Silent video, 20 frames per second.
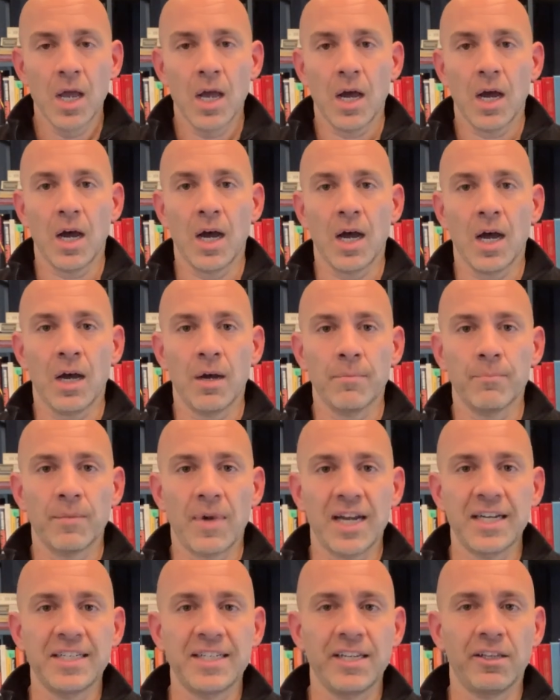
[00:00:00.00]
Um,
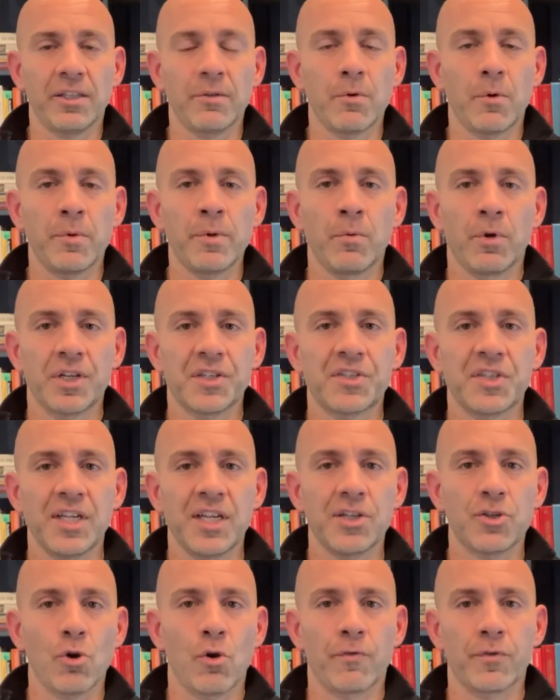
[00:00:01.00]
ideally, what we want to see
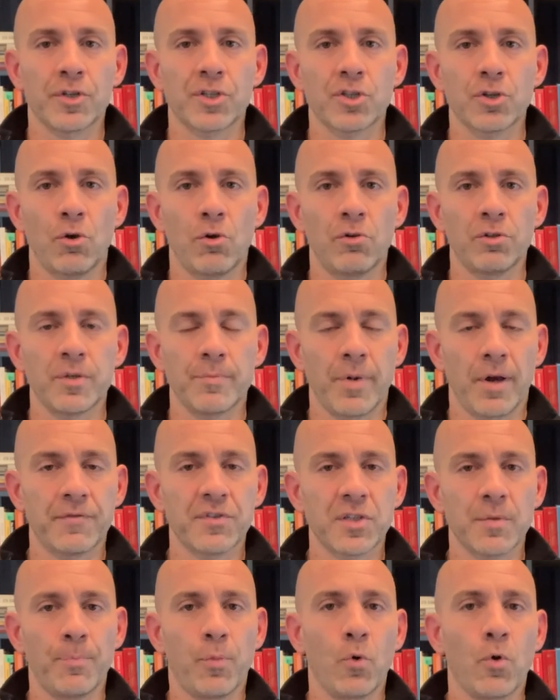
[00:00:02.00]
is oversold above
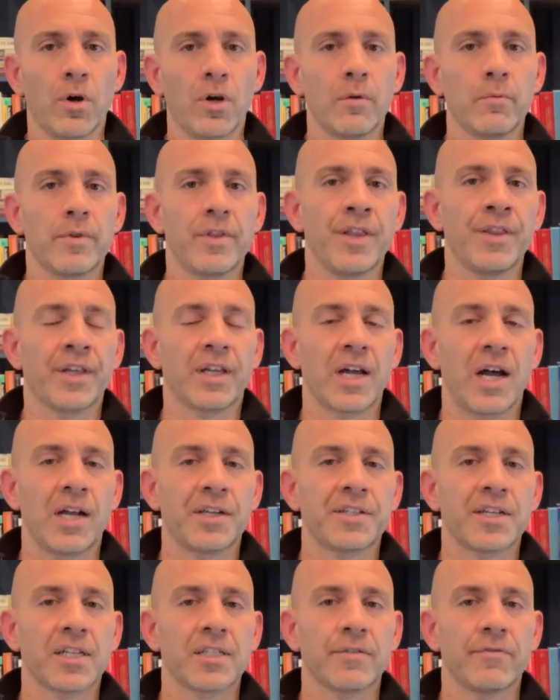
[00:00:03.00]
support within the
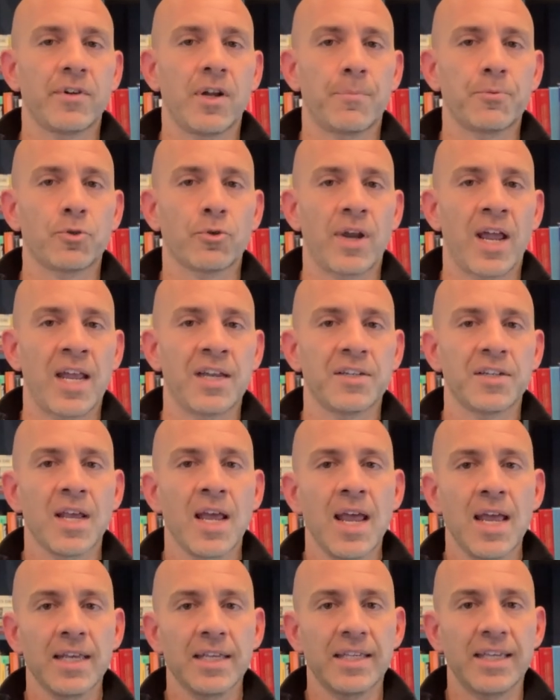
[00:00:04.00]
context of an uptrend.
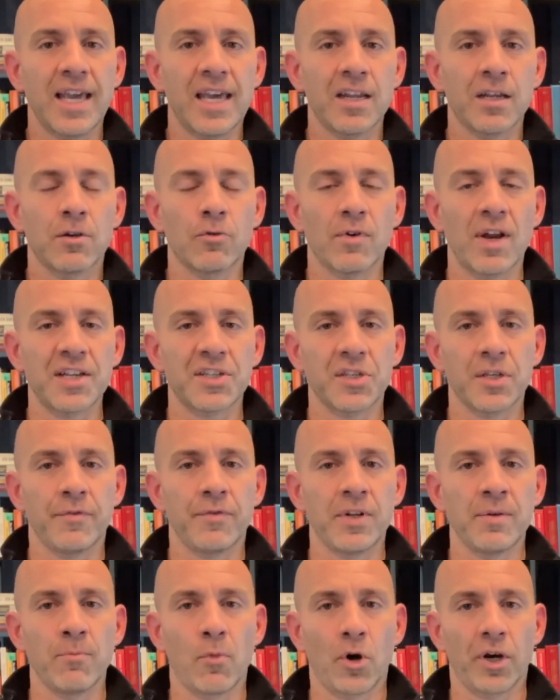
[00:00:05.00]
Get aggressive
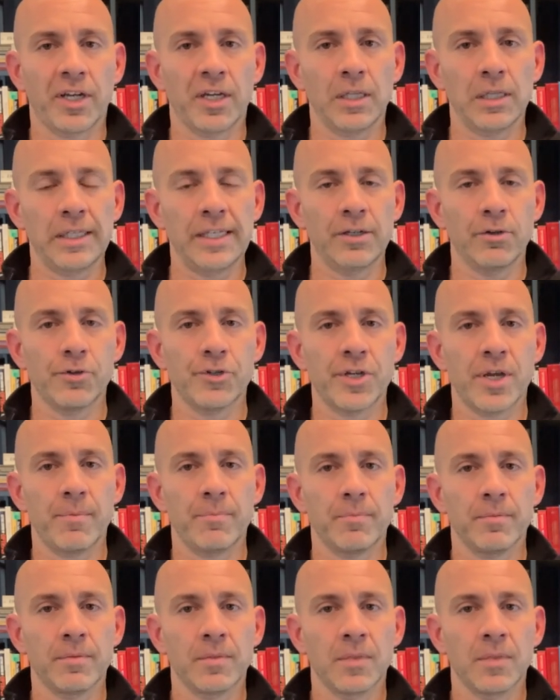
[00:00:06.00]
in market leadership.